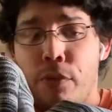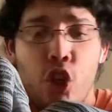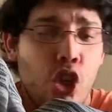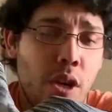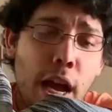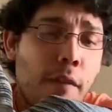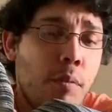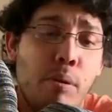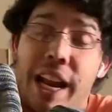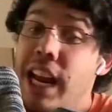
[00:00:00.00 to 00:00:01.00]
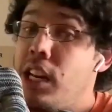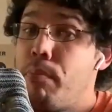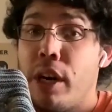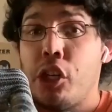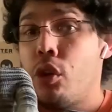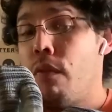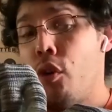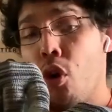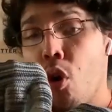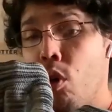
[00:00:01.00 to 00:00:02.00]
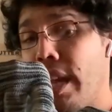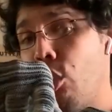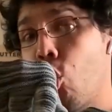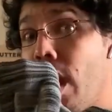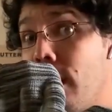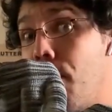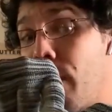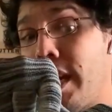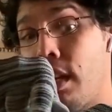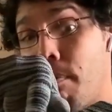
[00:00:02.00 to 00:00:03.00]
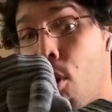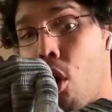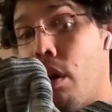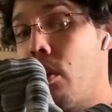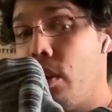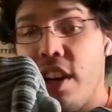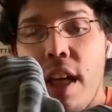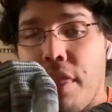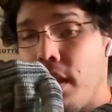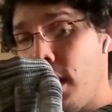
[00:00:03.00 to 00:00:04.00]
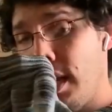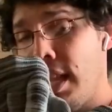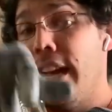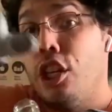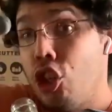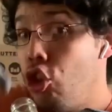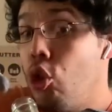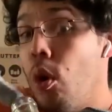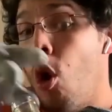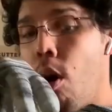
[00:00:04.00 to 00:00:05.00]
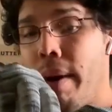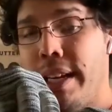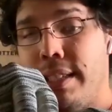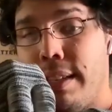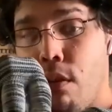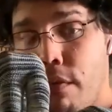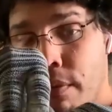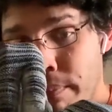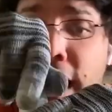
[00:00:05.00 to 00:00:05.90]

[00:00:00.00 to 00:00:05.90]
You shouldn't have to put any pressure of your own, like trying to break it apart or nothing like that. It should do it all by itself.